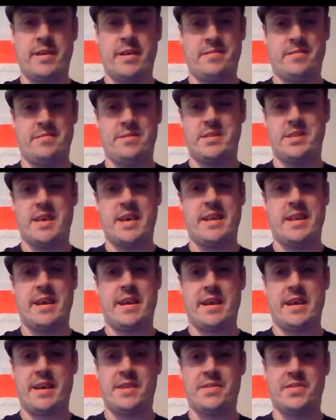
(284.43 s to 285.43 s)
It slightly
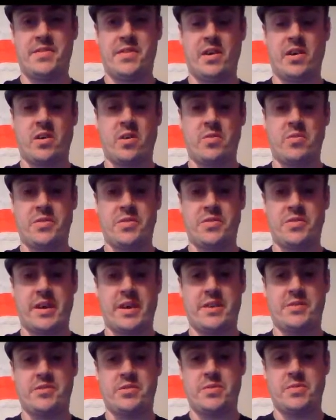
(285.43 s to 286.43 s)
enhanced the Goldust
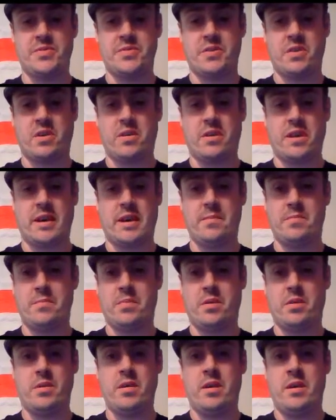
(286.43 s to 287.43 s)
R-Truth storyline,
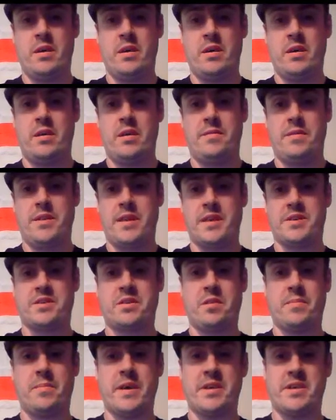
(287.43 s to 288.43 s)
but that's not
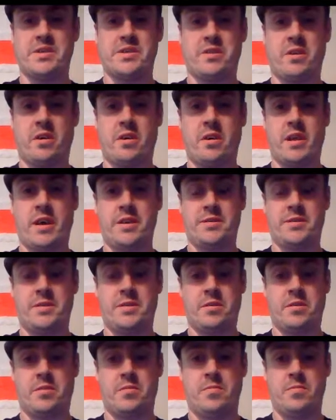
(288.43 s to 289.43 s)
a major storyline,
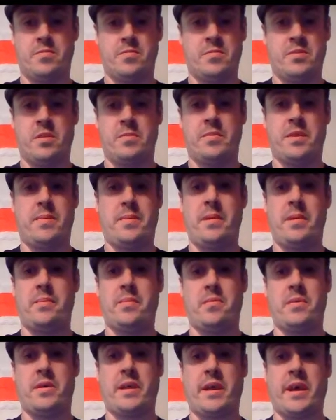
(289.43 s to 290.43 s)
so not many
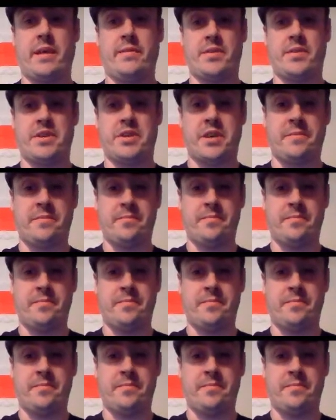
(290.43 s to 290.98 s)
people really give a shit.